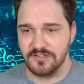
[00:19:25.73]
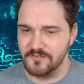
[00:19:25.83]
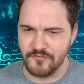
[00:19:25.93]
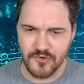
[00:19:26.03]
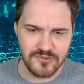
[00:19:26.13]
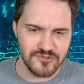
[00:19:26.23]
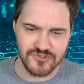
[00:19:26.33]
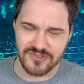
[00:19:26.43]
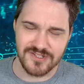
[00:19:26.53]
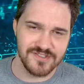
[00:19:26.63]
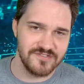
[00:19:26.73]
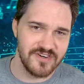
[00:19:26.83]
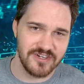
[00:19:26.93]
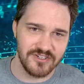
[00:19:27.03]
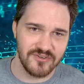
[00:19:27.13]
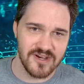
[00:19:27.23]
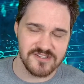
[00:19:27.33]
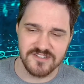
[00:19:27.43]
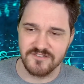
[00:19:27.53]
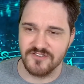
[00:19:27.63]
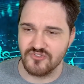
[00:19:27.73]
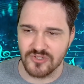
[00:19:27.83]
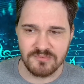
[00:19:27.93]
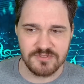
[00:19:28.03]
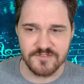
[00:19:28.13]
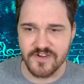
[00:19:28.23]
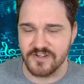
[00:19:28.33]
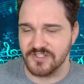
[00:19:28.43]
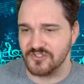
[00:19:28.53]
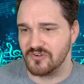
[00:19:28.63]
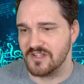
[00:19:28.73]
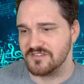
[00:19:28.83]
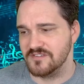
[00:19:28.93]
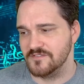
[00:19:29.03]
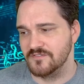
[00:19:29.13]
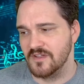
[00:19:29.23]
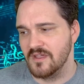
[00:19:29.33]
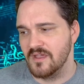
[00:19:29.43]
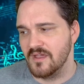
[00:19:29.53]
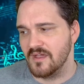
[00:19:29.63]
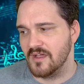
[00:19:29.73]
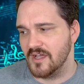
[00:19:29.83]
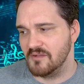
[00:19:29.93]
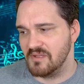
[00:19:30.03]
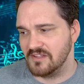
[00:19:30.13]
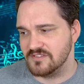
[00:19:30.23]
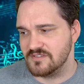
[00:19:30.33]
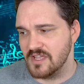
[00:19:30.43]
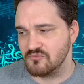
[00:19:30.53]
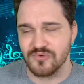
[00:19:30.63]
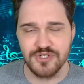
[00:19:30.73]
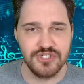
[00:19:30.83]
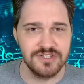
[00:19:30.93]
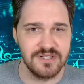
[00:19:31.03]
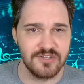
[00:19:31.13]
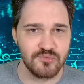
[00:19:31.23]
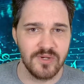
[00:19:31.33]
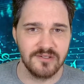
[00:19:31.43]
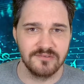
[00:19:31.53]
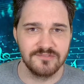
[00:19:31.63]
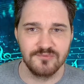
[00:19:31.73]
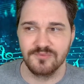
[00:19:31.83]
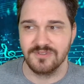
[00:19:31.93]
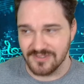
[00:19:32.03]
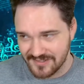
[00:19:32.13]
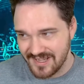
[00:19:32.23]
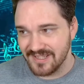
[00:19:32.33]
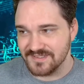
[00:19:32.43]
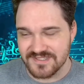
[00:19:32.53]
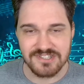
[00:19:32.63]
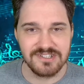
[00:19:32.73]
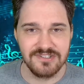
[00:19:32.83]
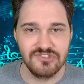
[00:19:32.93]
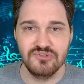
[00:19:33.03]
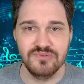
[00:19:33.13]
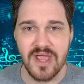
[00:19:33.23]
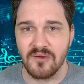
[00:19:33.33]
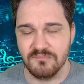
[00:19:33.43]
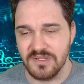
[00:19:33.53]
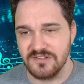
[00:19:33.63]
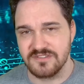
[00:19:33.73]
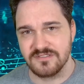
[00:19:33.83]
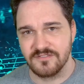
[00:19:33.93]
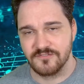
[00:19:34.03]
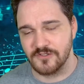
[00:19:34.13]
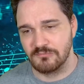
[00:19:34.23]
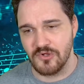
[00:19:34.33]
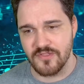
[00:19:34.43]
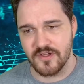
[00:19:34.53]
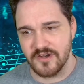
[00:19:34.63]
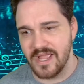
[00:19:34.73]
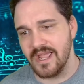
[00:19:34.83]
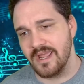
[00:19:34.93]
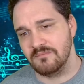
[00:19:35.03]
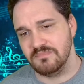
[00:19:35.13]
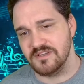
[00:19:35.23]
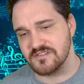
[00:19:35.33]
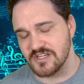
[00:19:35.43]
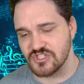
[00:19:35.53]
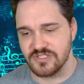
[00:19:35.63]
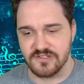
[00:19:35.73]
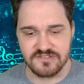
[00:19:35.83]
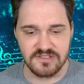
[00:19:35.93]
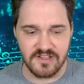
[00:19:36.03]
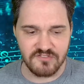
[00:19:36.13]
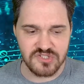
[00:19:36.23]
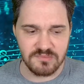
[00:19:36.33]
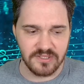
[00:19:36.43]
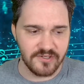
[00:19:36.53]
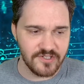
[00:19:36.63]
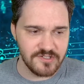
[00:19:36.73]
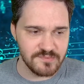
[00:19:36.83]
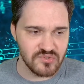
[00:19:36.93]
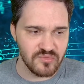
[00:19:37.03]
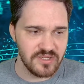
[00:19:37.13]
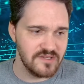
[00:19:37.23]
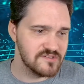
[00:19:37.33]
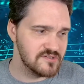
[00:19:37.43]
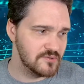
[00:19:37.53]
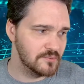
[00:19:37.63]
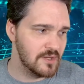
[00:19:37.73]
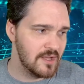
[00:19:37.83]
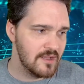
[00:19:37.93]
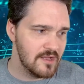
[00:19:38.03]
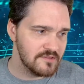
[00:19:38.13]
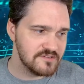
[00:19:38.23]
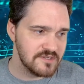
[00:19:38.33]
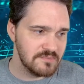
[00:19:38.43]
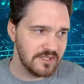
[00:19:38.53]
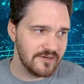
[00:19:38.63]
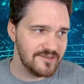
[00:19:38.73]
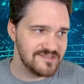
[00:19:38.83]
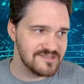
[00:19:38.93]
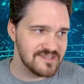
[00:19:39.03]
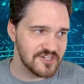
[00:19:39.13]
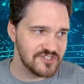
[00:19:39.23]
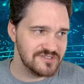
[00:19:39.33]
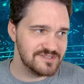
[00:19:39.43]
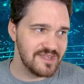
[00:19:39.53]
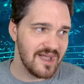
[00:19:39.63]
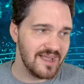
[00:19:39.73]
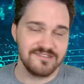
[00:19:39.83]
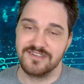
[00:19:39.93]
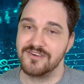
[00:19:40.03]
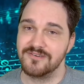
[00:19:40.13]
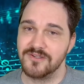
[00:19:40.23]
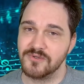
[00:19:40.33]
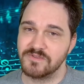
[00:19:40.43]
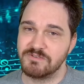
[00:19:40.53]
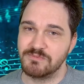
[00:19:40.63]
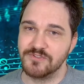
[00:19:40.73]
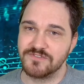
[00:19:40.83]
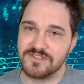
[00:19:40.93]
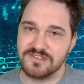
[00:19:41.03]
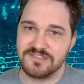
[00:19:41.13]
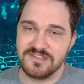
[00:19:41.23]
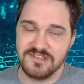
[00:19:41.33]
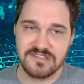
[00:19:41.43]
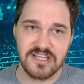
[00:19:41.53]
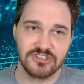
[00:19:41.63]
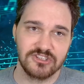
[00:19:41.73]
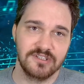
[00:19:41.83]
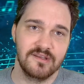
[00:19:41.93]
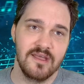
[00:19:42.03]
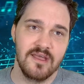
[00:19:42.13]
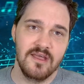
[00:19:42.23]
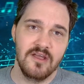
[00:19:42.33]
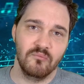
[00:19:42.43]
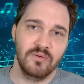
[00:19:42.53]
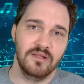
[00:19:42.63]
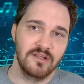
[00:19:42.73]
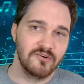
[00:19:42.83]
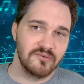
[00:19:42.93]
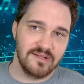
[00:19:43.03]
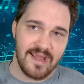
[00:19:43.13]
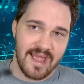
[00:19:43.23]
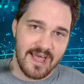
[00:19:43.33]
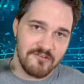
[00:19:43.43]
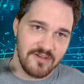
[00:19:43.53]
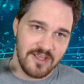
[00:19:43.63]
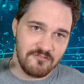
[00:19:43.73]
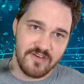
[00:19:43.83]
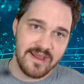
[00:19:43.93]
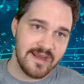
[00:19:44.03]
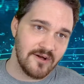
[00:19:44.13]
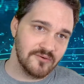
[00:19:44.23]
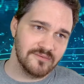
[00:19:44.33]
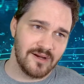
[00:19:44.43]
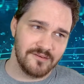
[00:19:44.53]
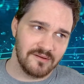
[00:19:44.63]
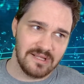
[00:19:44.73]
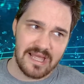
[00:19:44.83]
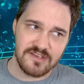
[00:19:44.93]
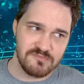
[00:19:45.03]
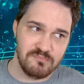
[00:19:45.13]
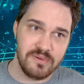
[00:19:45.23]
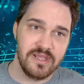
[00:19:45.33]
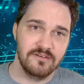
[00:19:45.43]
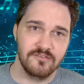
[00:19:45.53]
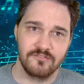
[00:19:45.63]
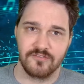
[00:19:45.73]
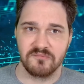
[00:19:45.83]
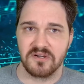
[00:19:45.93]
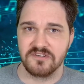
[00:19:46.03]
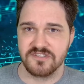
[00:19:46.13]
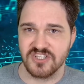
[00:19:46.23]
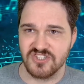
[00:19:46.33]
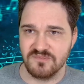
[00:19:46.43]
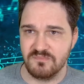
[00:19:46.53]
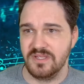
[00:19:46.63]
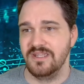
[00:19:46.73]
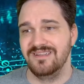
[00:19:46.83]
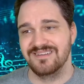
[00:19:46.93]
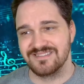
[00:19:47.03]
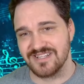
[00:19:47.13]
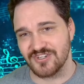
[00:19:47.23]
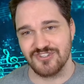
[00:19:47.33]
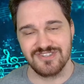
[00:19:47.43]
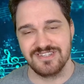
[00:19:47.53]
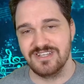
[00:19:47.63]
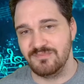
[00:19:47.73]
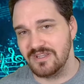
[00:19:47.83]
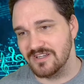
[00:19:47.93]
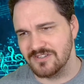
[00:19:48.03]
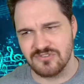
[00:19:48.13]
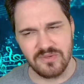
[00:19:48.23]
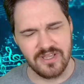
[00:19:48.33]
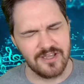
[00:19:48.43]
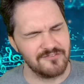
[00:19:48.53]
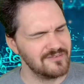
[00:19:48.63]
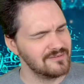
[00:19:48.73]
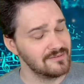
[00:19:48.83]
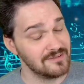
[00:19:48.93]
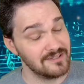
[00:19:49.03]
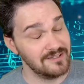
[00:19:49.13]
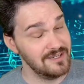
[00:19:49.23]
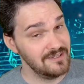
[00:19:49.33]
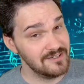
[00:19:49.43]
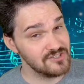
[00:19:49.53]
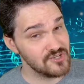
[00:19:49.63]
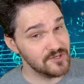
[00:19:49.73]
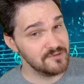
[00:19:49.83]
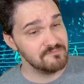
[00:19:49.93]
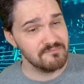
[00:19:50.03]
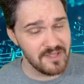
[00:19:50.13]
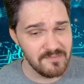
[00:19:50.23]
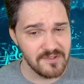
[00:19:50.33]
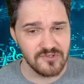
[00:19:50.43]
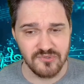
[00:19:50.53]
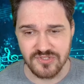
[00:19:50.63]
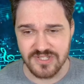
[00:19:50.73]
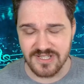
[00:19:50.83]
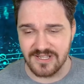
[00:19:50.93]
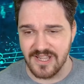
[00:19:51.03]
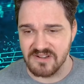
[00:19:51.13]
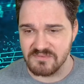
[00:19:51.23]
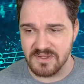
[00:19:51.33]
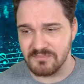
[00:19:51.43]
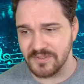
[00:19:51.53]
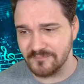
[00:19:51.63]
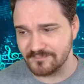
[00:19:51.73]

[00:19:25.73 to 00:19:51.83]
And the vocals are also very aggressive. The drums are very aggressive, and rigid as well. Again, sticking to downbeats for both our A and B section. There's a lot of similarities between these two. The similarities in sections dies here, though. When we move to the C section, we literally have a fade out on the last beat from our section B. Section C begins. We have clean guitar, maybe acoustic, can't remember.